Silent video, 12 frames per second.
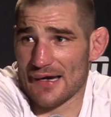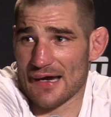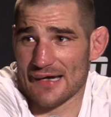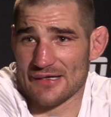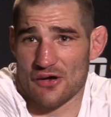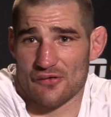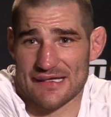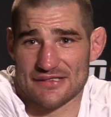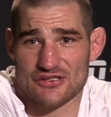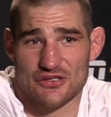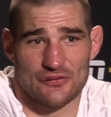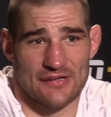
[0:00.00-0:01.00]
I, I, know
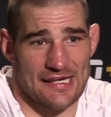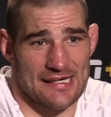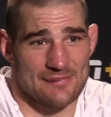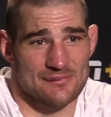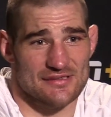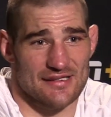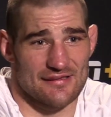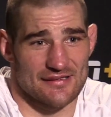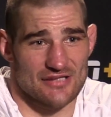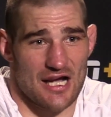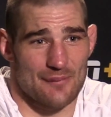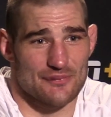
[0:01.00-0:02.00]
like two names in the
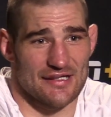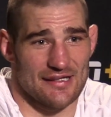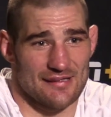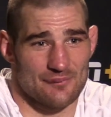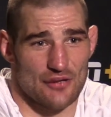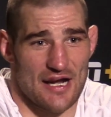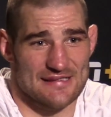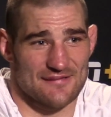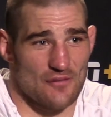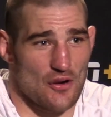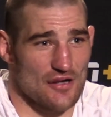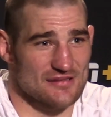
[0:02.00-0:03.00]
top ten: Brad
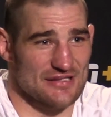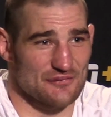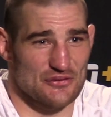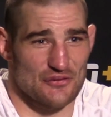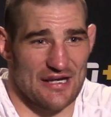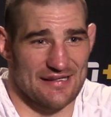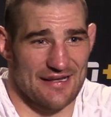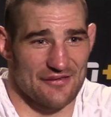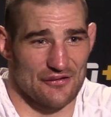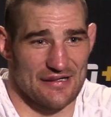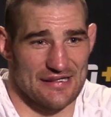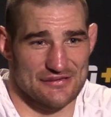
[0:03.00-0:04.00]
Tavares because we trained
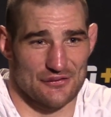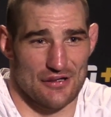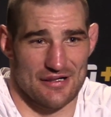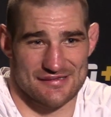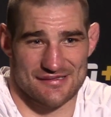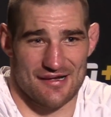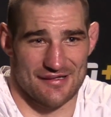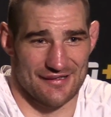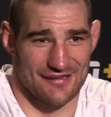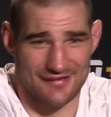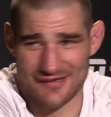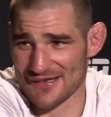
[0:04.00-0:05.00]
together, and Israel Adesanya.